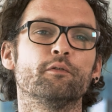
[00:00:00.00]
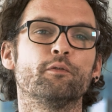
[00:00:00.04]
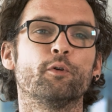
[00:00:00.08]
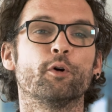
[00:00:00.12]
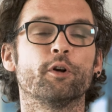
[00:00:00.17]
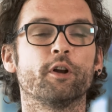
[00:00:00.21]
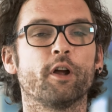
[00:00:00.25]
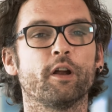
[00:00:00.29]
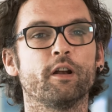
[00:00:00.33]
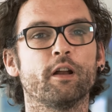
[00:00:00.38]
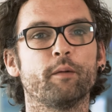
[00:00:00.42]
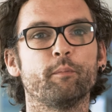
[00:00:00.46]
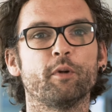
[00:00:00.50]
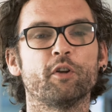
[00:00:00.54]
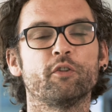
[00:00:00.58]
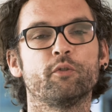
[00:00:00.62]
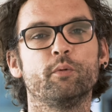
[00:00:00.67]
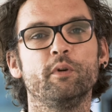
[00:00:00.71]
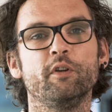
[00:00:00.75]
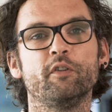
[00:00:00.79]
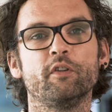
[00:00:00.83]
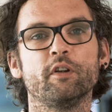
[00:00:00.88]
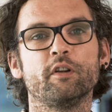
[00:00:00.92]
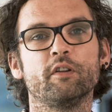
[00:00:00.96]
for Dynamics
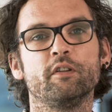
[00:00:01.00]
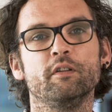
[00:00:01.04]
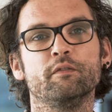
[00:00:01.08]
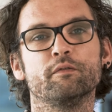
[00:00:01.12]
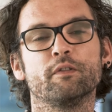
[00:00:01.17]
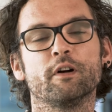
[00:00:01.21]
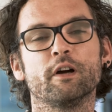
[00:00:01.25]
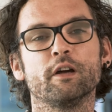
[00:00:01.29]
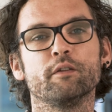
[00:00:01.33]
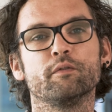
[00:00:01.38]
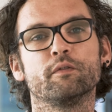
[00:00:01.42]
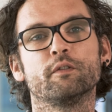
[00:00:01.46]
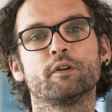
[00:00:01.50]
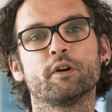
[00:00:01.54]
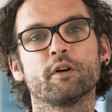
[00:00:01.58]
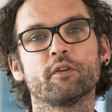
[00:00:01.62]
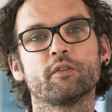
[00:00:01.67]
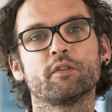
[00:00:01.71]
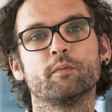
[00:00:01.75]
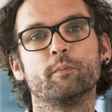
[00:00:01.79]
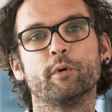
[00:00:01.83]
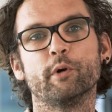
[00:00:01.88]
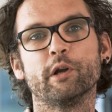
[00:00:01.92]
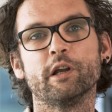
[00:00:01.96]
365
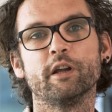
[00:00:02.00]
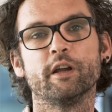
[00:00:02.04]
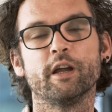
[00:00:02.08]
Customer